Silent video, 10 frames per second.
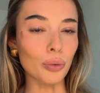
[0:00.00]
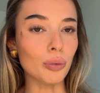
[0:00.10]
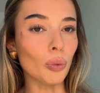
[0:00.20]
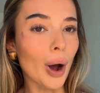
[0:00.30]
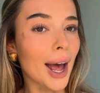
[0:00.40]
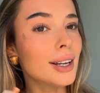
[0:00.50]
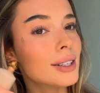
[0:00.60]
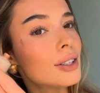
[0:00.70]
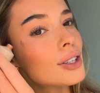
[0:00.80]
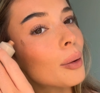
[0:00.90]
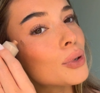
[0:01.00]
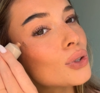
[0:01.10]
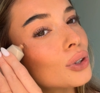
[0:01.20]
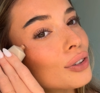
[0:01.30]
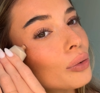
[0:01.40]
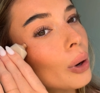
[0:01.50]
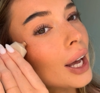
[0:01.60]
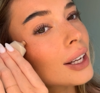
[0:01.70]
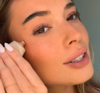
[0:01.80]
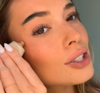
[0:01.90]
wet in some sort of
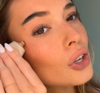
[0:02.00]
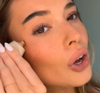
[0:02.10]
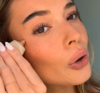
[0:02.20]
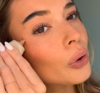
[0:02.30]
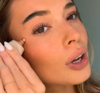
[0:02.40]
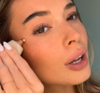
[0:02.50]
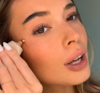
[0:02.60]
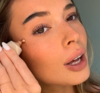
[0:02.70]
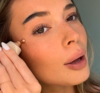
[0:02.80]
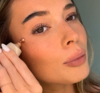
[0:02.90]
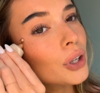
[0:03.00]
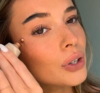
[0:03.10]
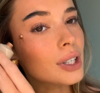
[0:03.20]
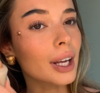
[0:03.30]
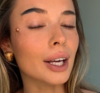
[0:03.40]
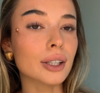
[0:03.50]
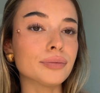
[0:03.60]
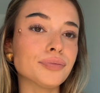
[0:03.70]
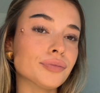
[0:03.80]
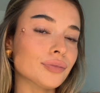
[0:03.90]
way. So I'm using
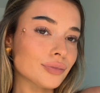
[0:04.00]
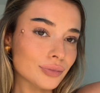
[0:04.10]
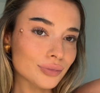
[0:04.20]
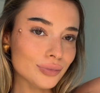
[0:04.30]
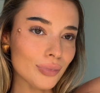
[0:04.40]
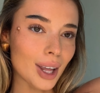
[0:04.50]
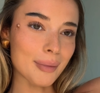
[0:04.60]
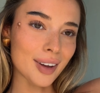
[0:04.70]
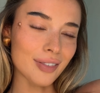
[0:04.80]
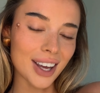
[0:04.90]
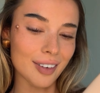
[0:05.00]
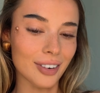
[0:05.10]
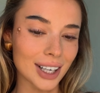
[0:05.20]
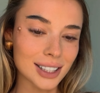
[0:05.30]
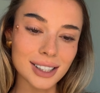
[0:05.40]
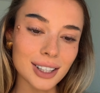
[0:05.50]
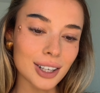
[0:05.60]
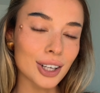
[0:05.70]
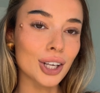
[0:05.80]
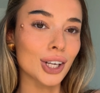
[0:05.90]
my favorite.
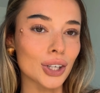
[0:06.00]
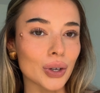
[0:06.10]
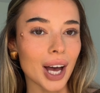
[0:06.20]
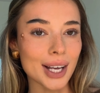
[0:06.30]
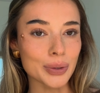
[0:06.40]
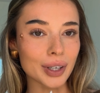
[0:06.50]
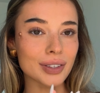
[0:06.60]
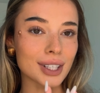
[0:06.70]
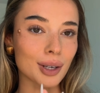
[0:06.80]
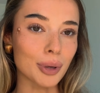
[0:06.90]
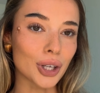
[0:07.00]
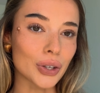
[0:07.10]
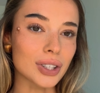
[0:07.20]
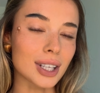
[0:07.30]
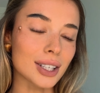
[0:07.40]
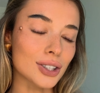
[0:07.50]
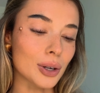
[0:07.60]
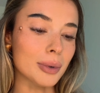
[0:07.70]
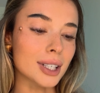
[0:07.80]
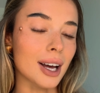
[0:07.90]
You guys will have seen me use this so
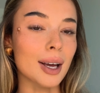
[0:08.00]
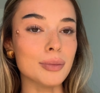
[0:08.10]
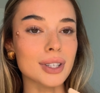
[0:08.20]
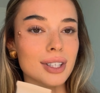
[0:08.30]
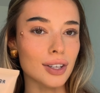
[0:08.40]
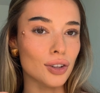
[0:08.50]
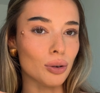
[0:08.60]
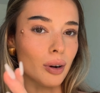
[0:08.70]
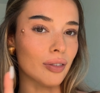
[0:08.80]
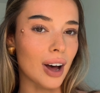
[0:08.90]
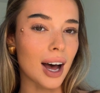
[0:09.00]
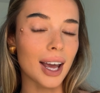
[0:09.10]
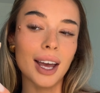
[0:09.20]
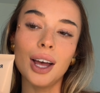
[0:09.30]
many times. This is the Refy